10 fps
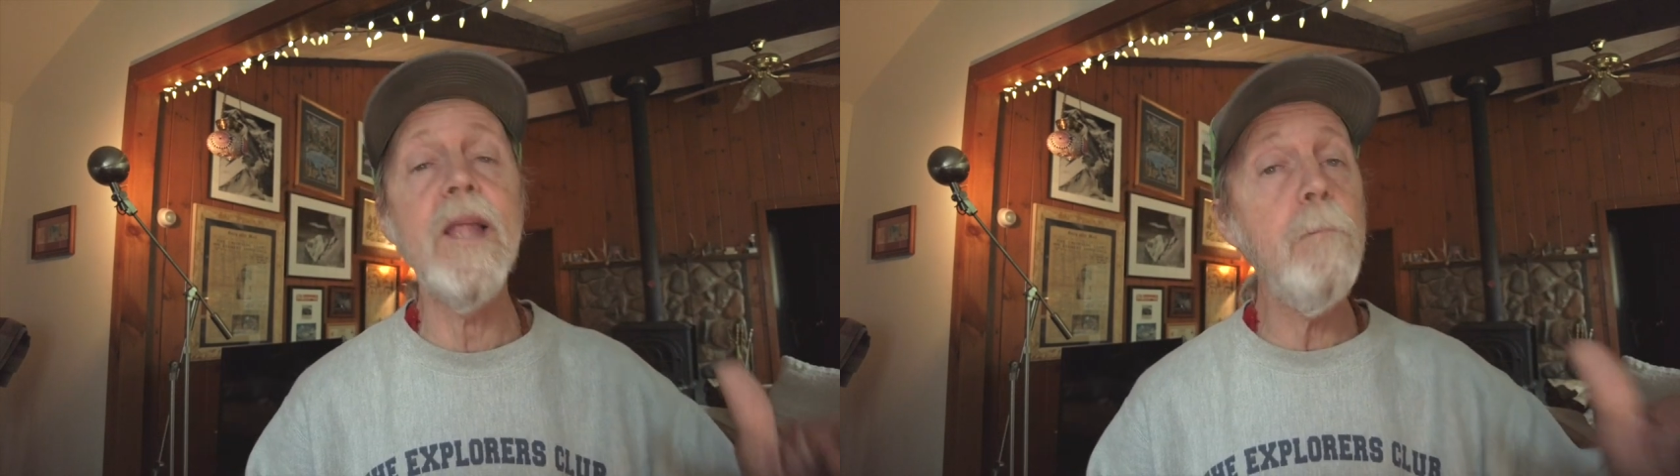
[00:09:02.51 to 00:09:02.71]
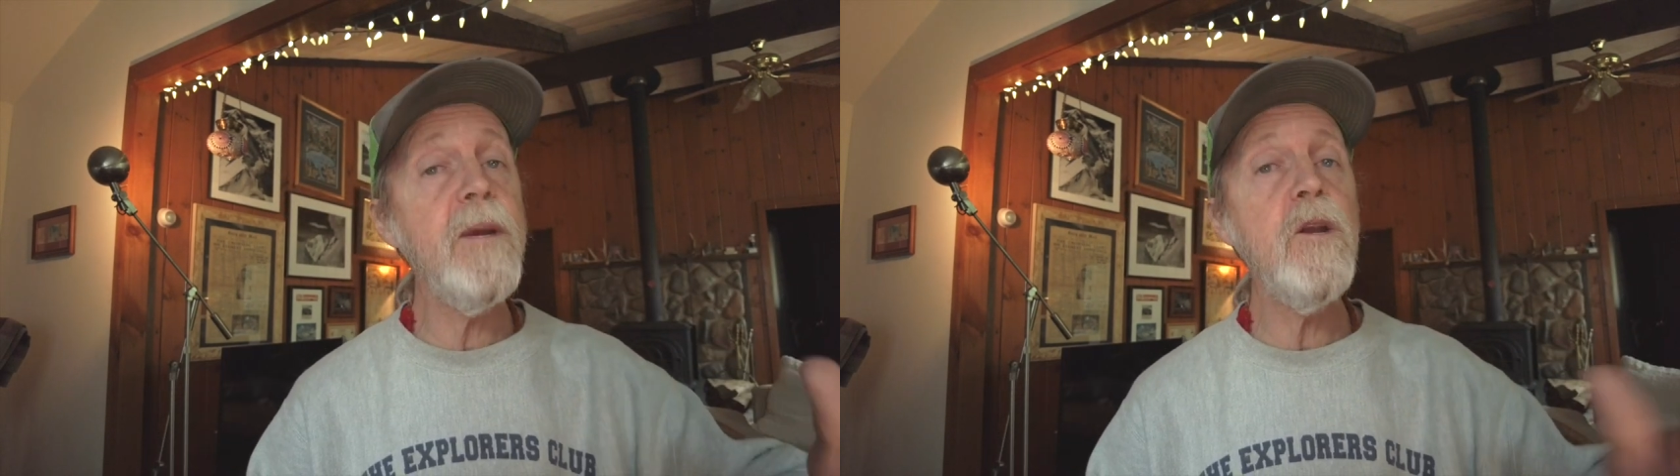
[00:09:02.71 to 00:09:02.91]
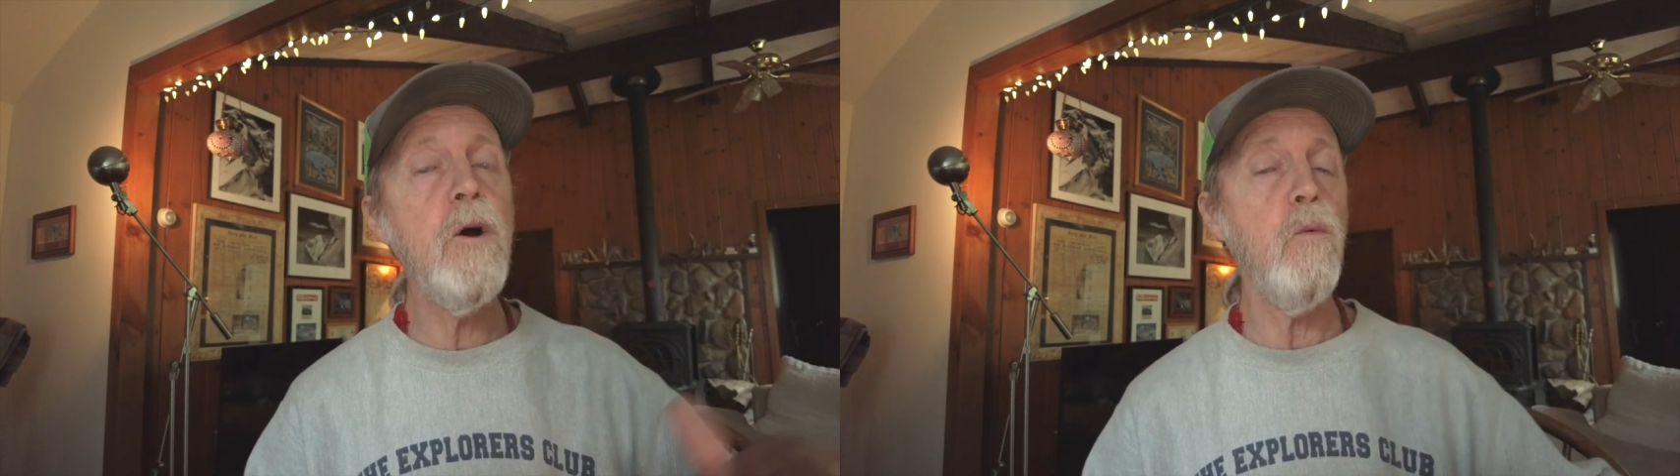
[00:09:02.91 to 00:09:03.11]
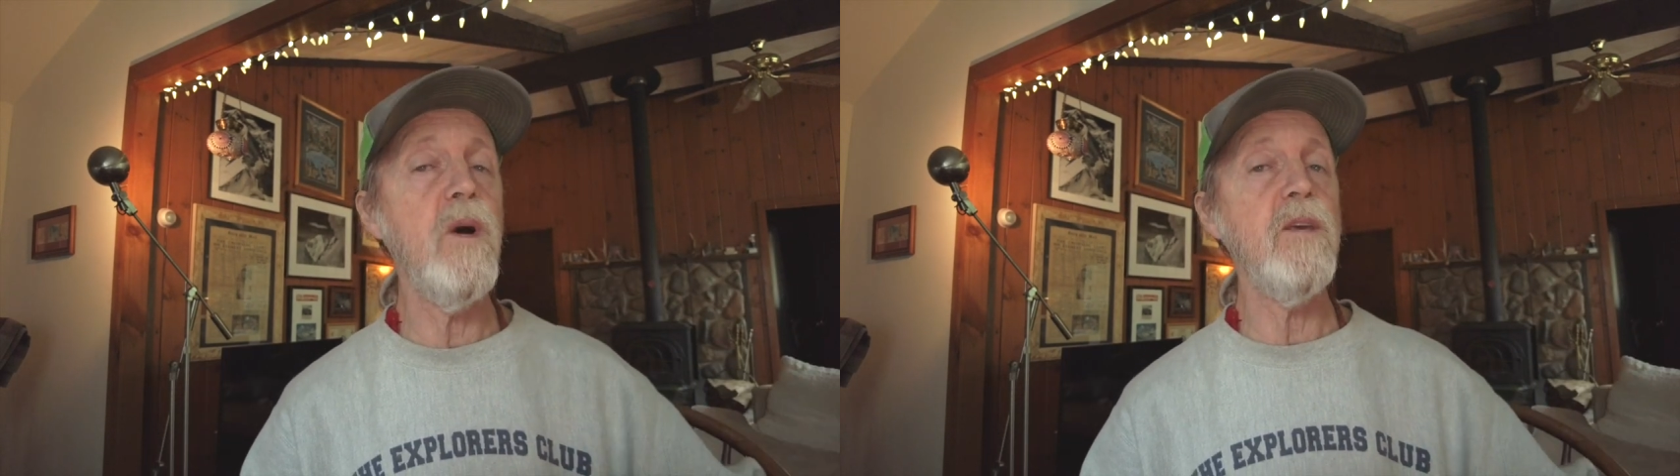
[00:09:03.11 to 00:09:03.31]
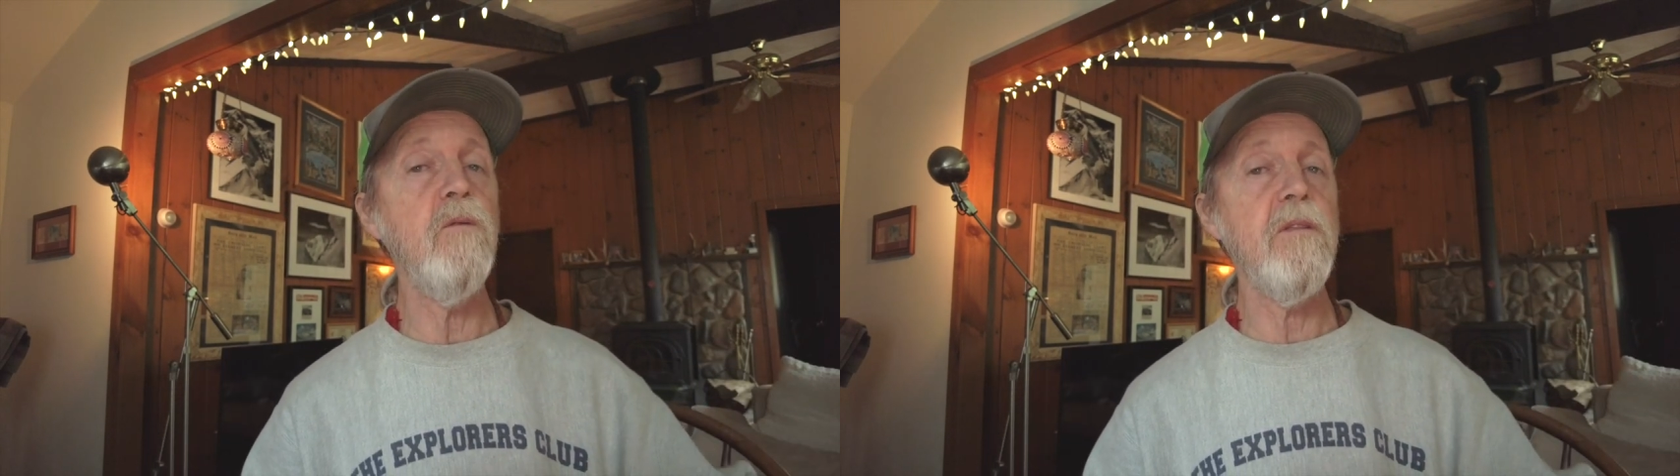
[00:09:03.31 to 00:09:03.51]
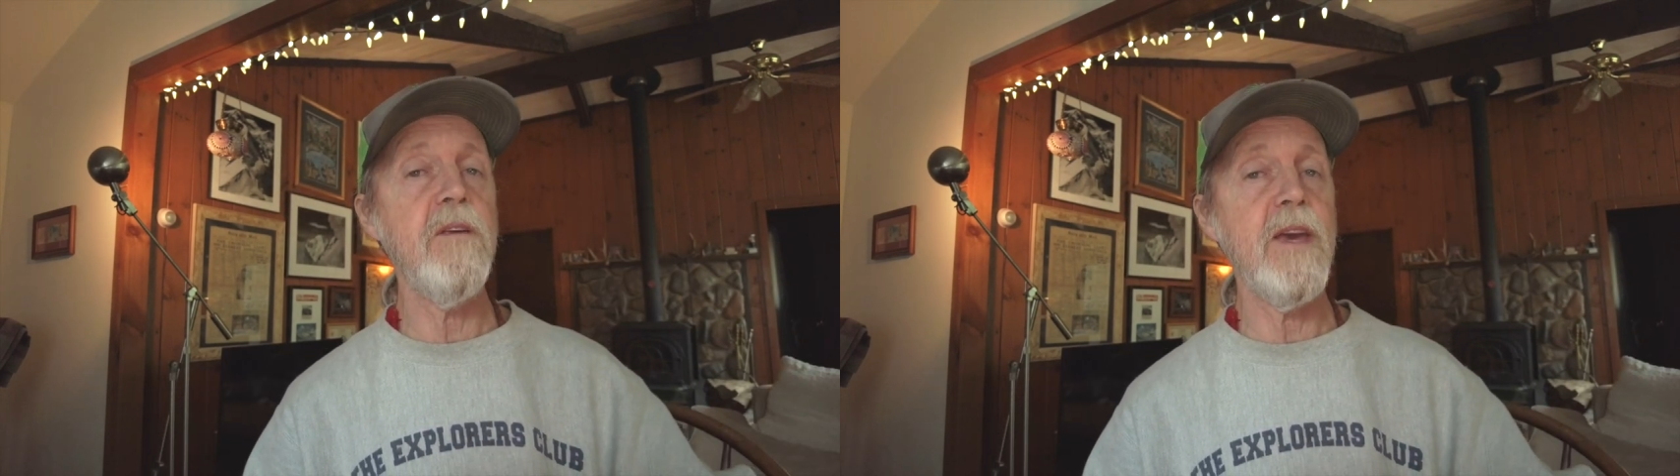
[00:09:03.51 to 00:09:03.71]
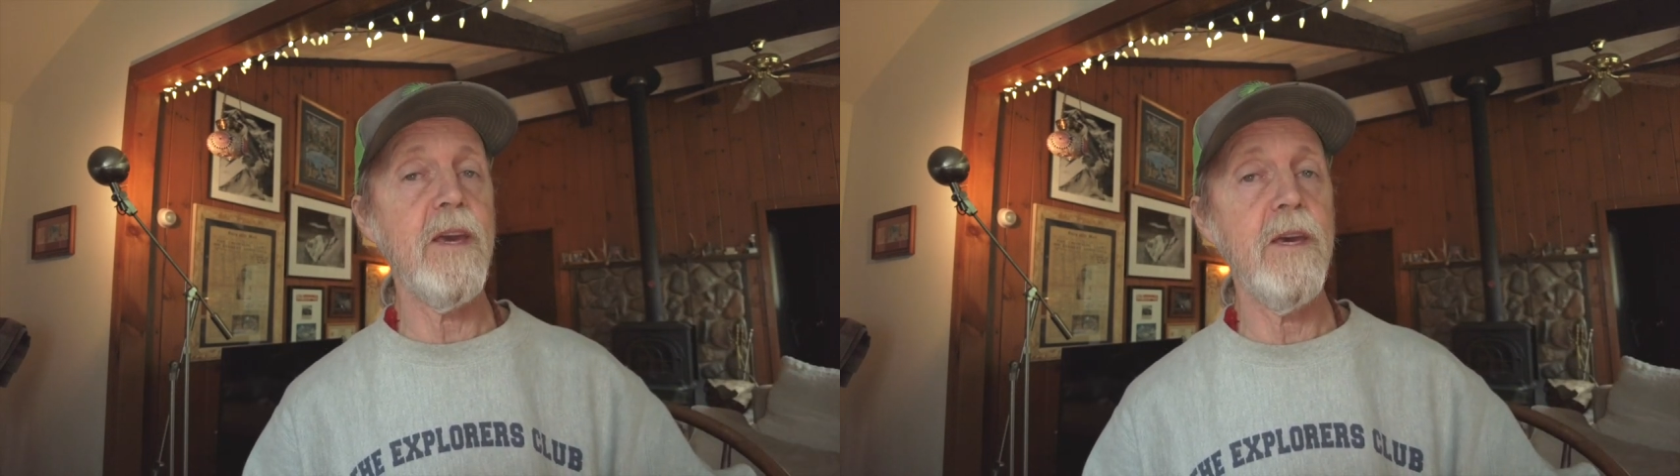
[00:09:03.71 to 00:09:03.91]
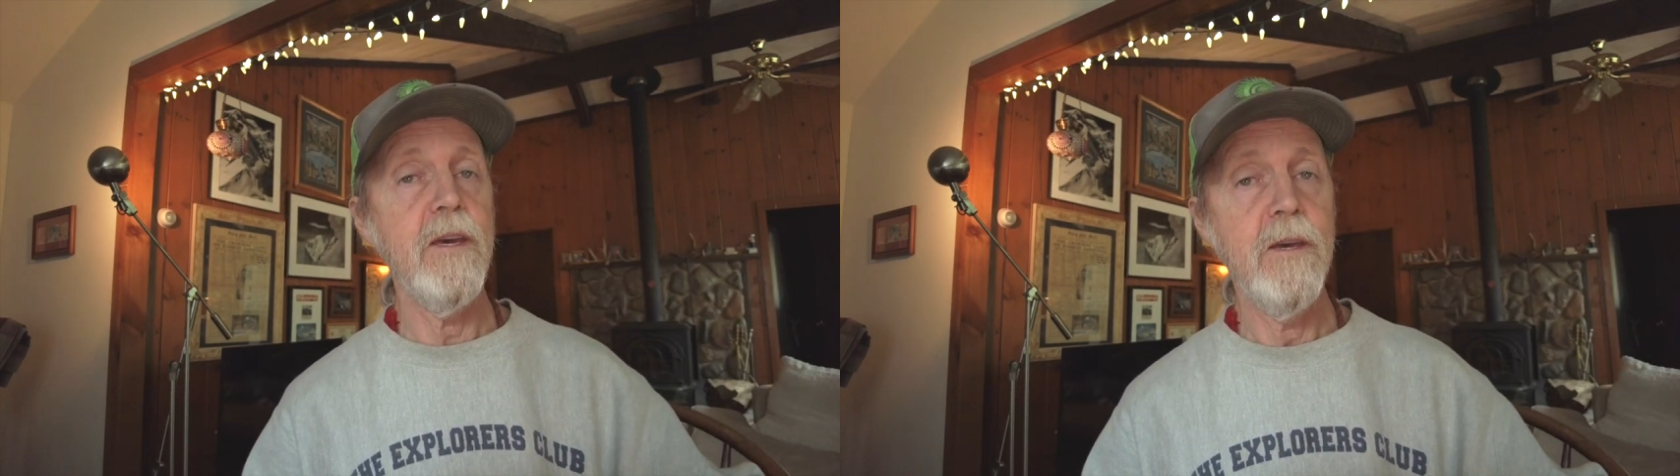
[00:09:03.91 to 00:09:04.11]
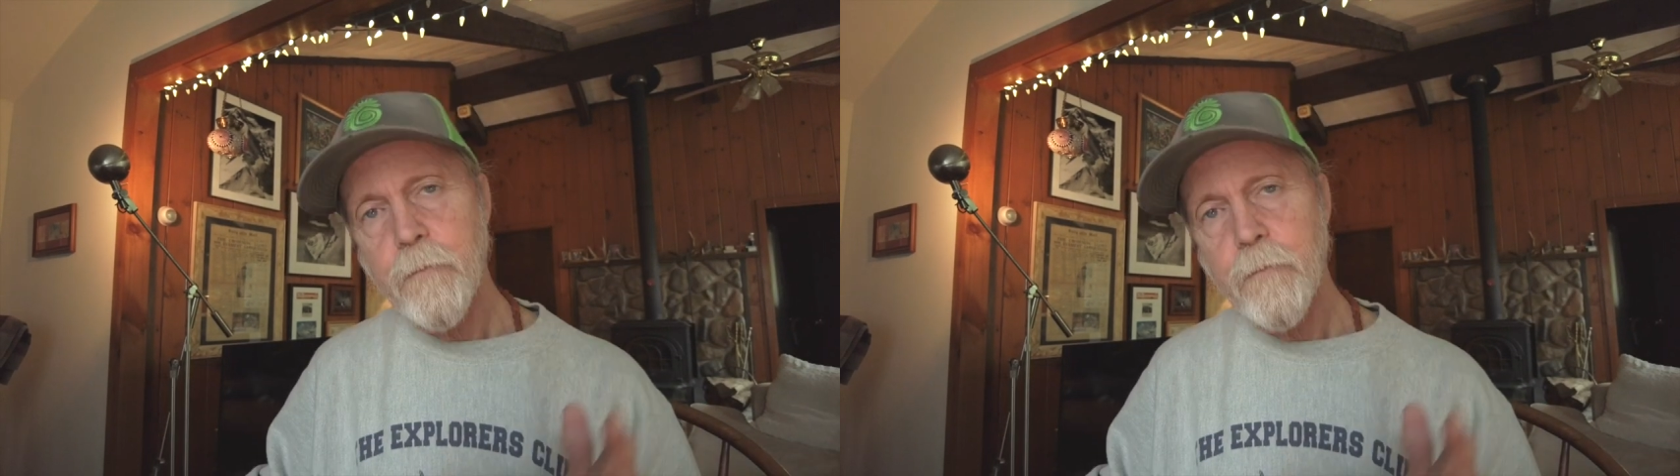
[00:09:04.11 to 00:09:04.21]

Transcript: Let me know what you think.